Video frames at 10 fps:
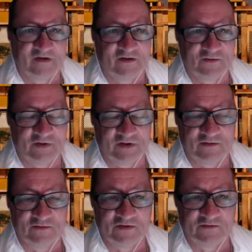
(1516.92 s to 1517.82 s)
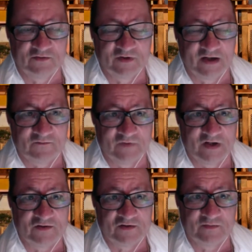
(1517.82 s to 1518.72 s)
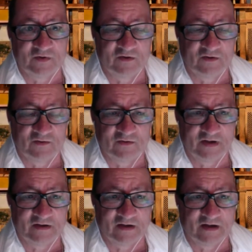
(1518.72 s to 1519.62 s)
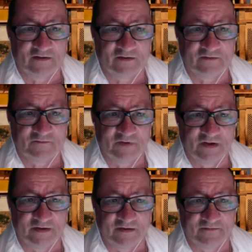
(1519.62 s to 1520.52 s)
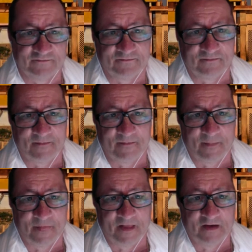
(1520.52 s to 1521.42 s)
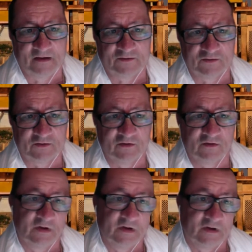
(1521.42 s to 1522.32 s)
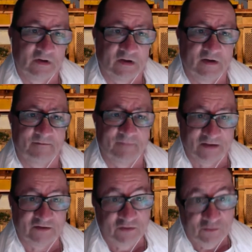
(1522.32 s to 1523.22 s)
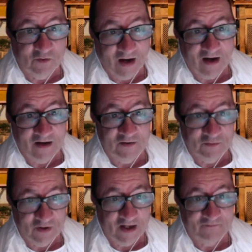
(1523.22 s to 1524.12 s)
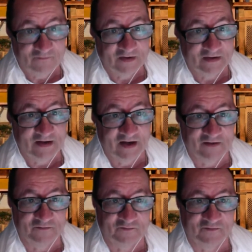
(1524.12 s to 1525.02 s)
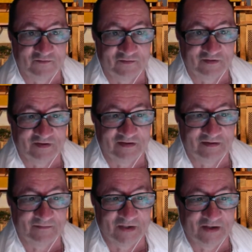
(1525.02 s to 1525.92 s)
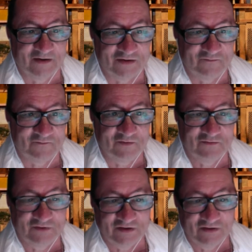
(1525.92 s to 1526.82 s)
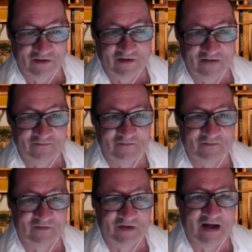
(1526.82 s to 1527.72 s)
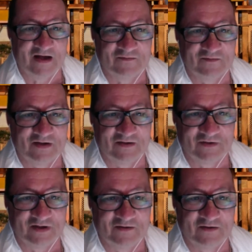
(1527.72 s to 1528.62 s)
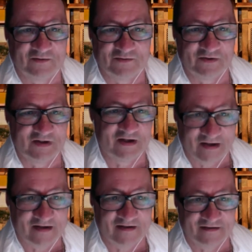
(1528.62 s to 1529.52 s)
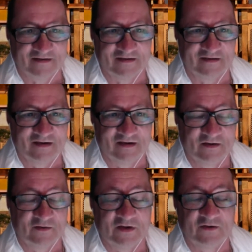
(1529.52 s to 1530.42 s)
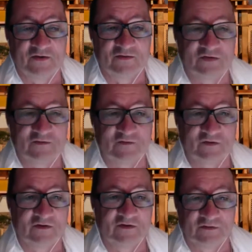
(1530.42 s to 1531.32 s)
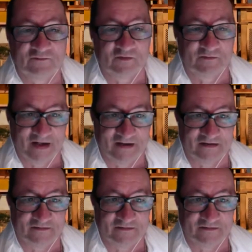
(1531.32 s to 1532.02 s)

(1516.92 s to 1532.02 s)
You can use it to cut vegetable, or you can cut your finger. So, but you have a knife, because if you did not have a knife, then you couldn't cut anything. You cannot use it for good or for bad.